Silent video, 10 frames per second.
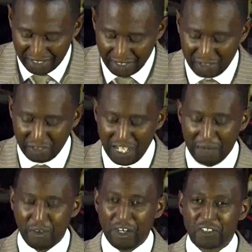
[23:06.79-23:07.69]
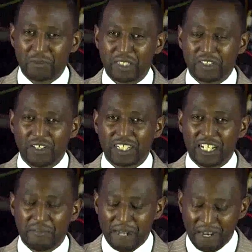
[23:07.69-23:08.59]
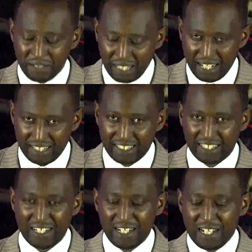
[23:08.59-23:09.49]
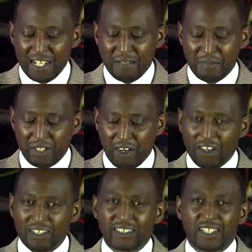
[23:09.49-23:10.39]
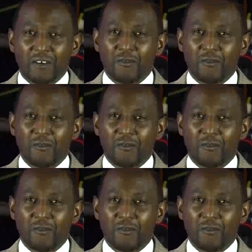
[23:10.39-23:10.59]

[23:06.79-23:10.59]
So today I'm going to be talking about that because